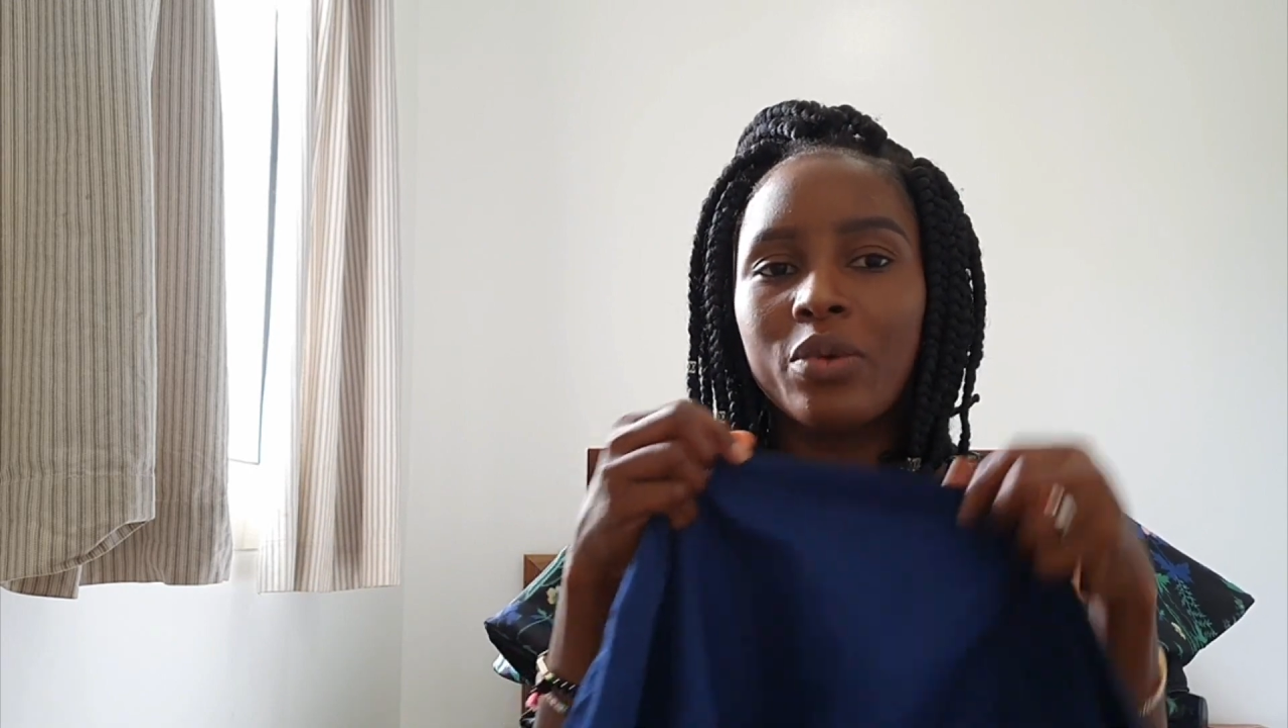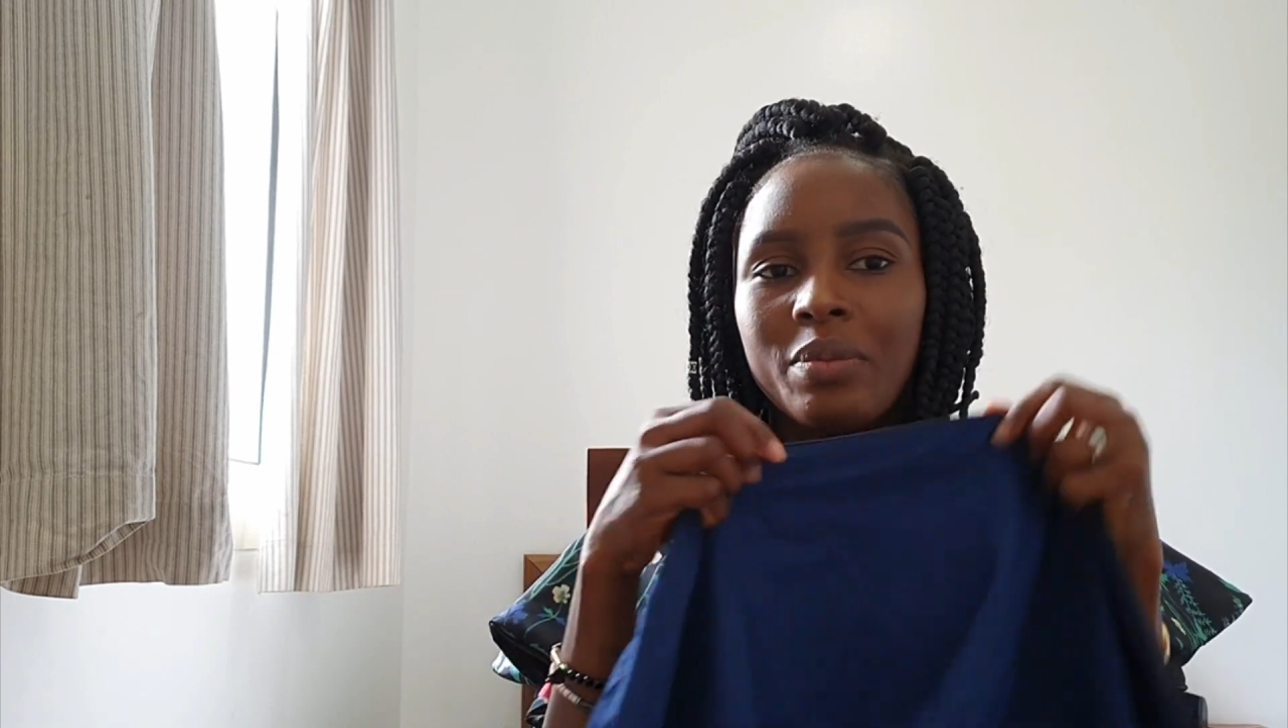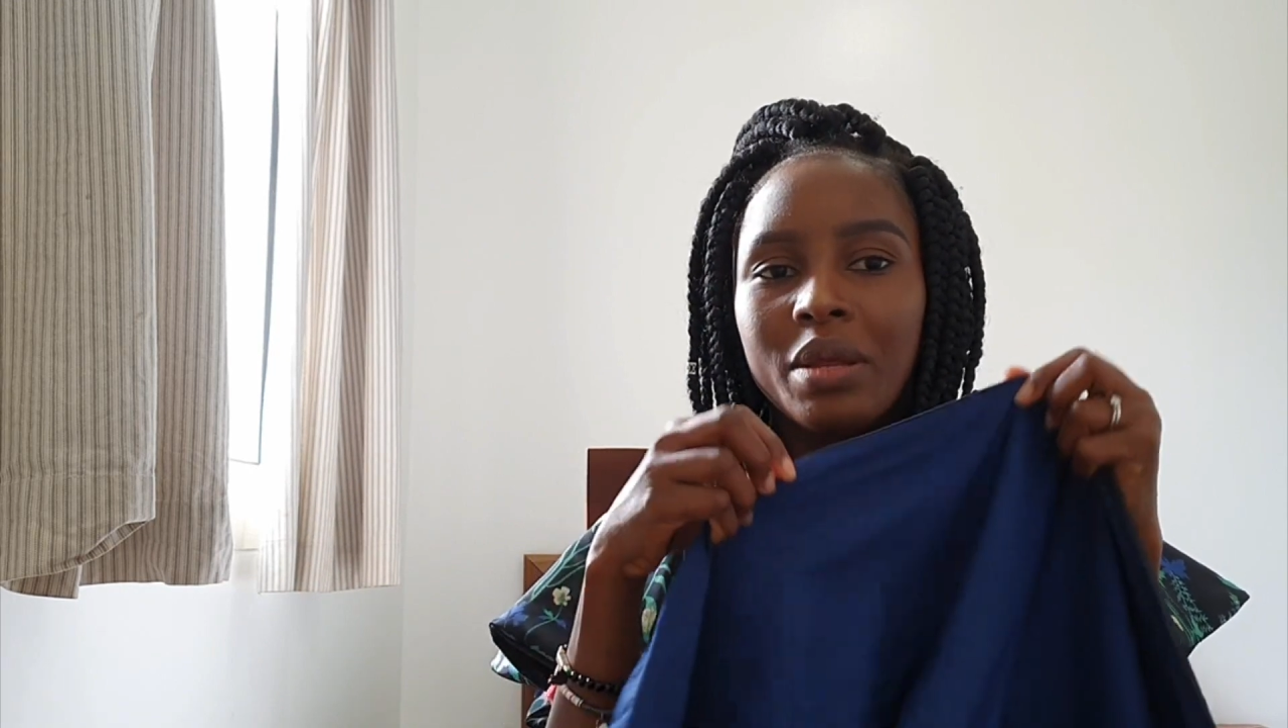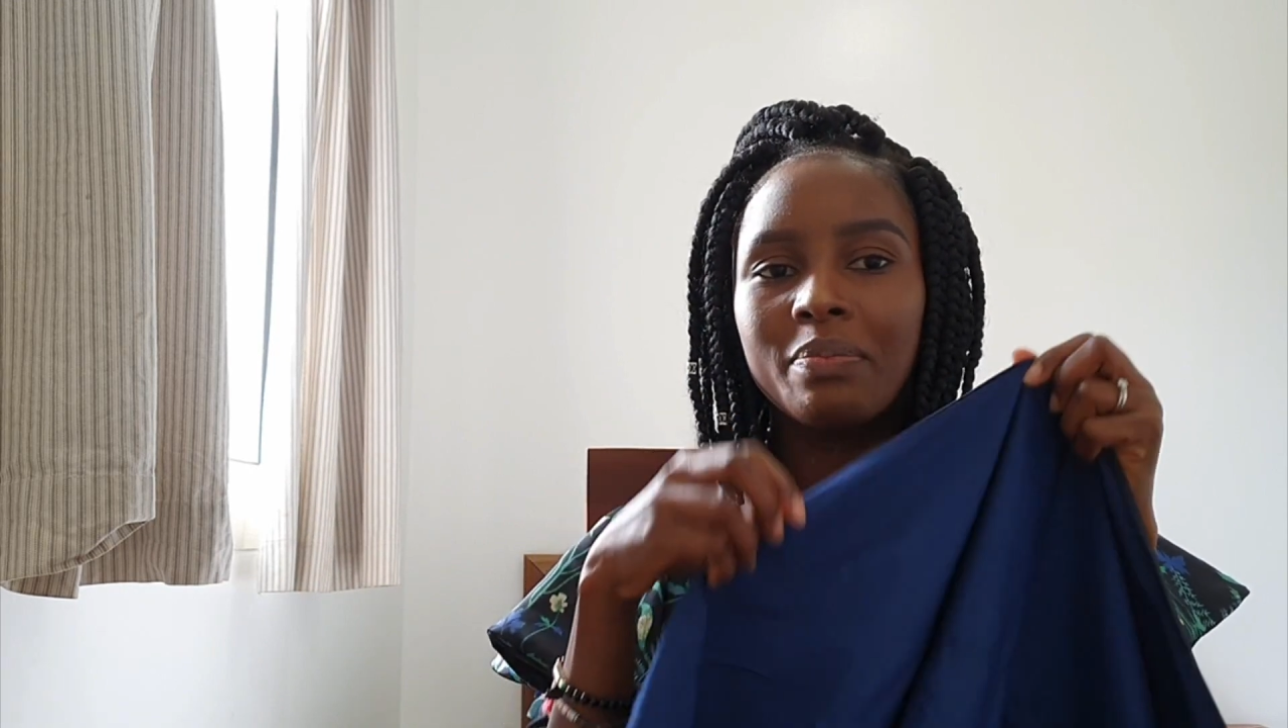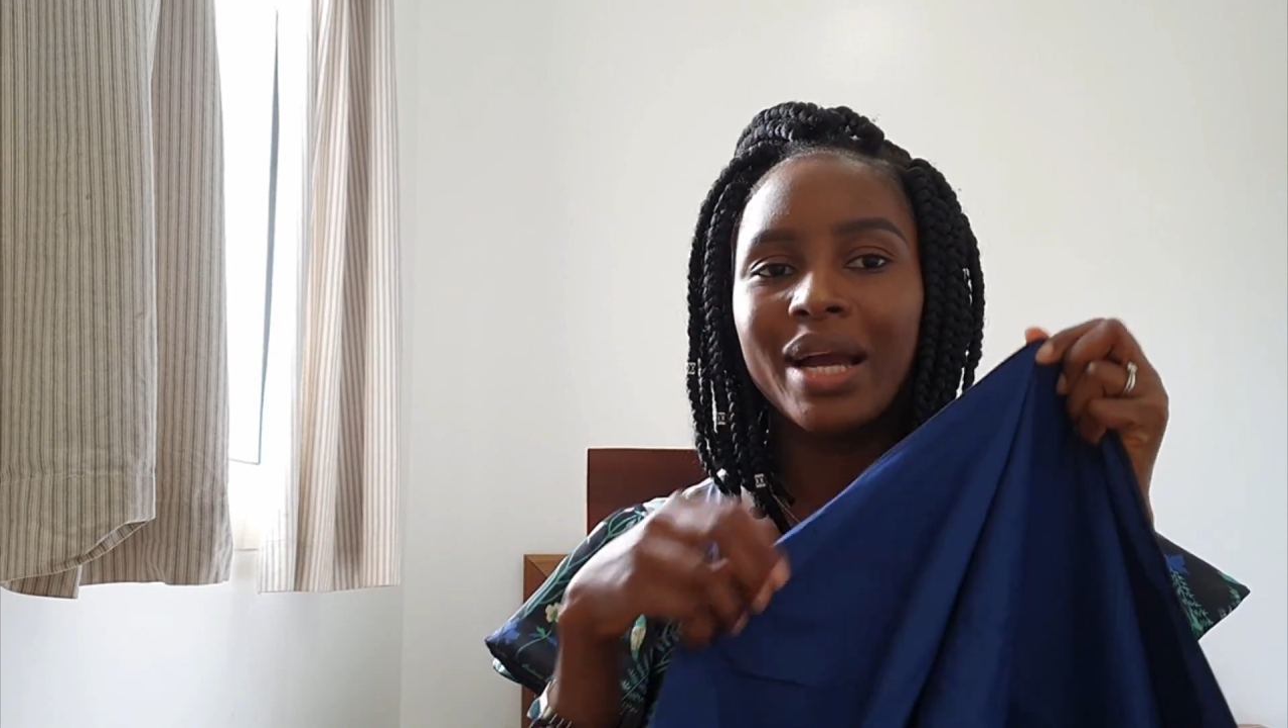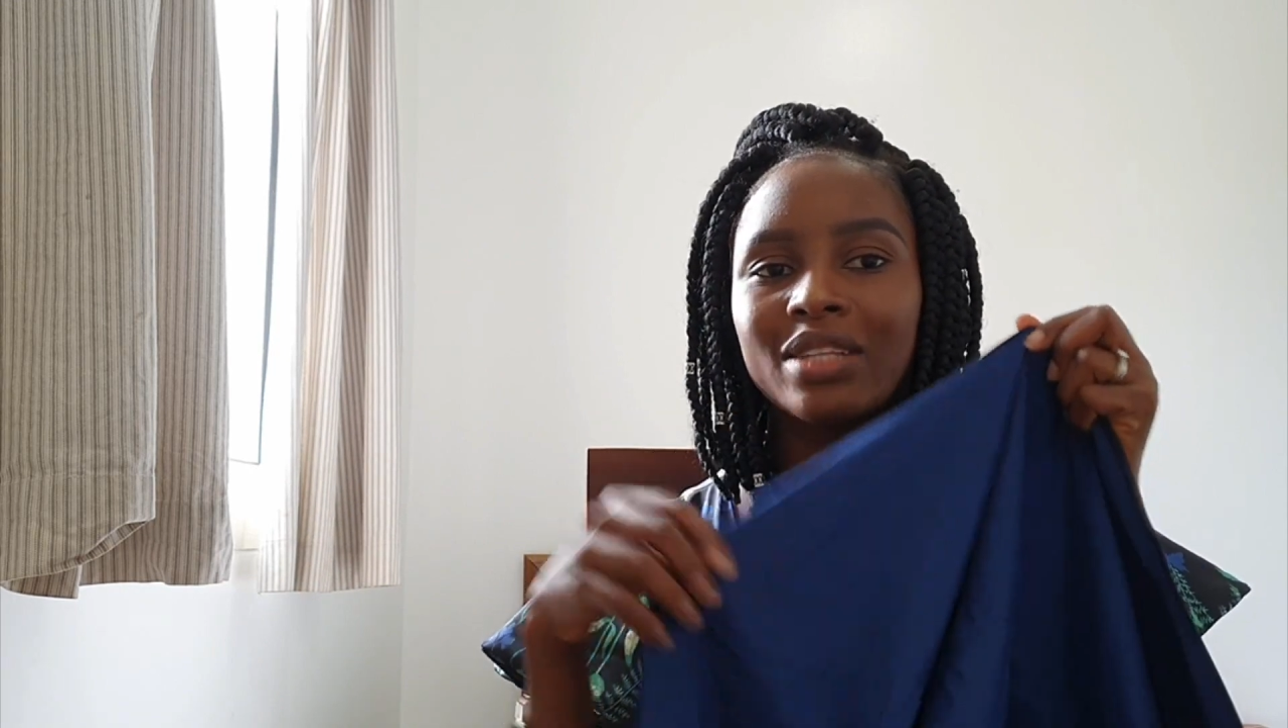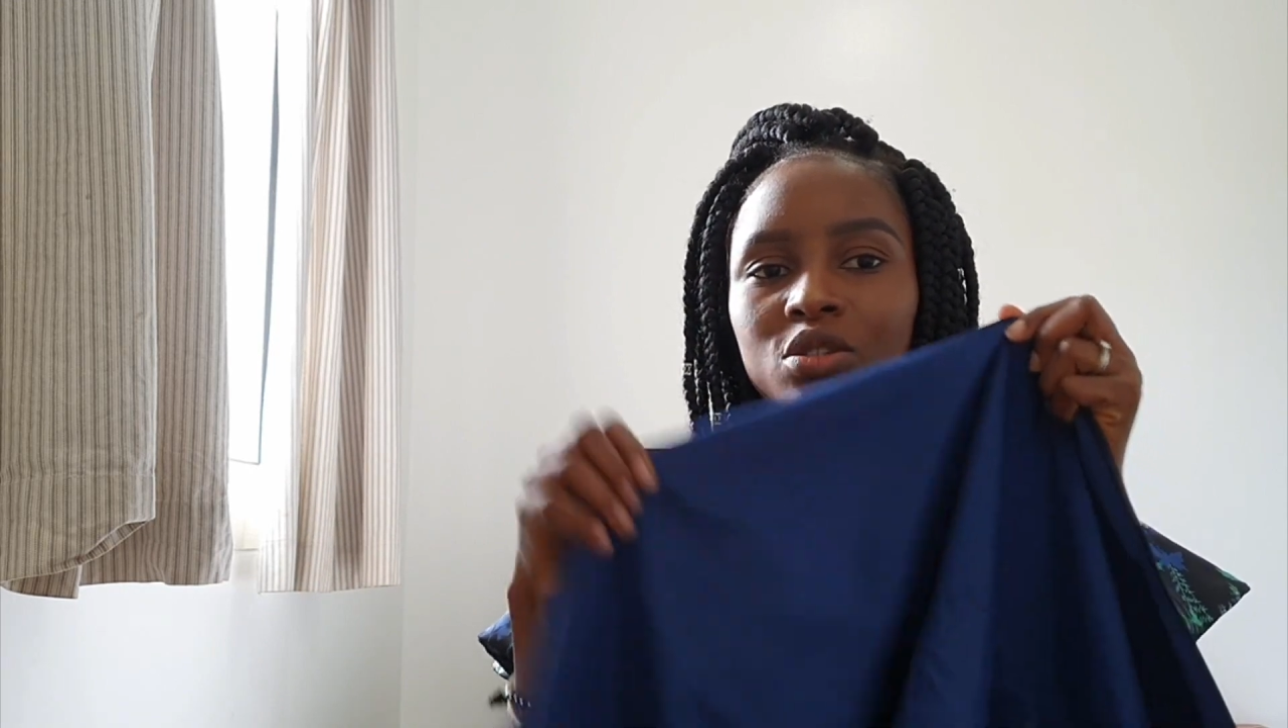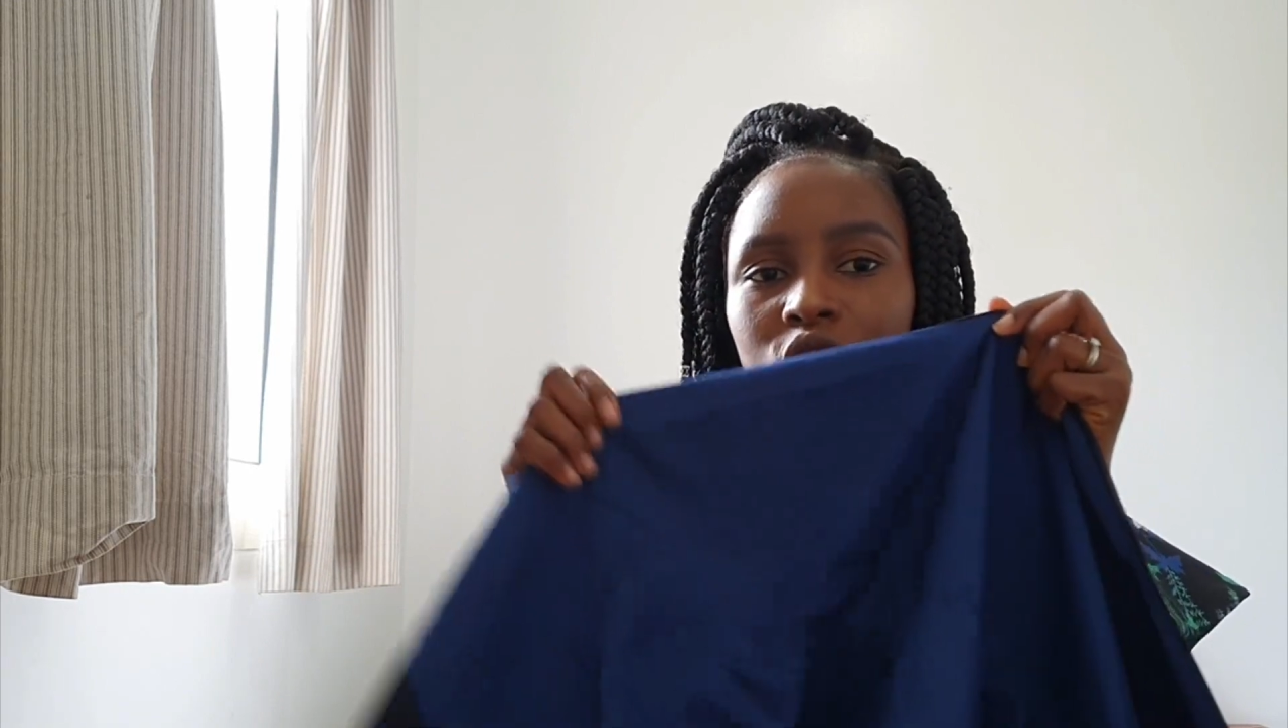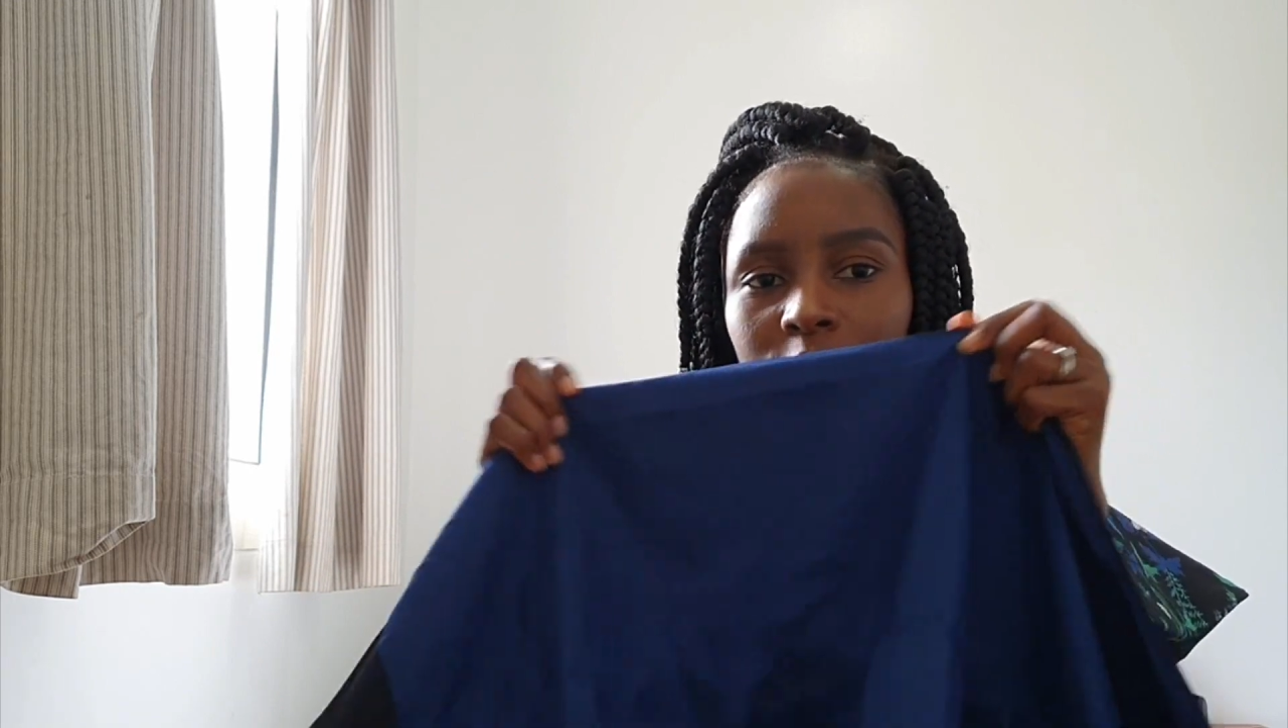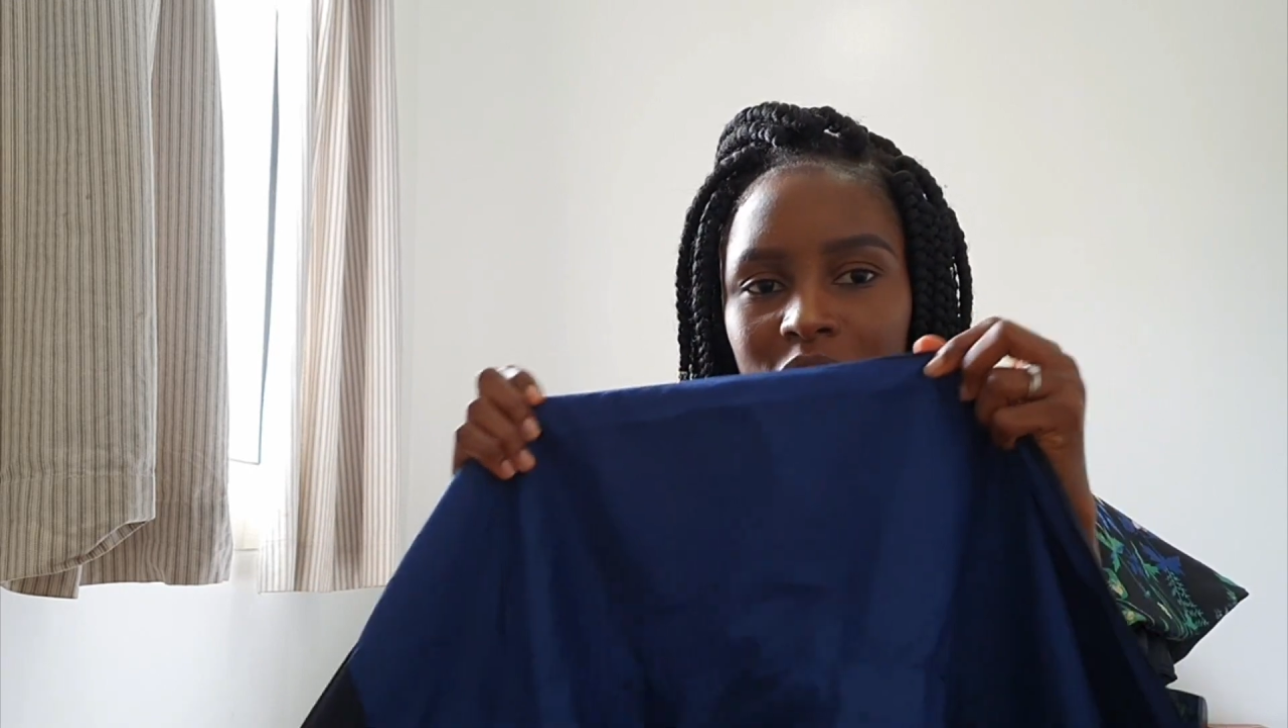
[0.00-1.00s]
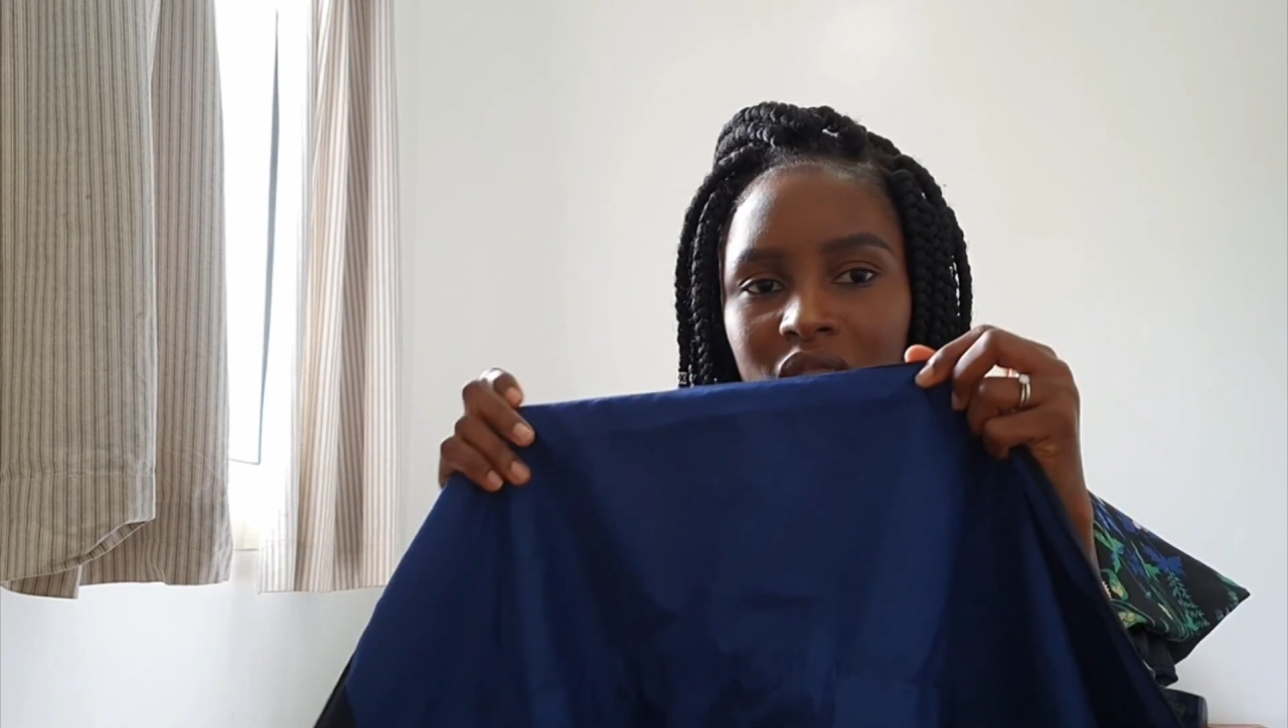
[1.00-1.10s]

we mean by top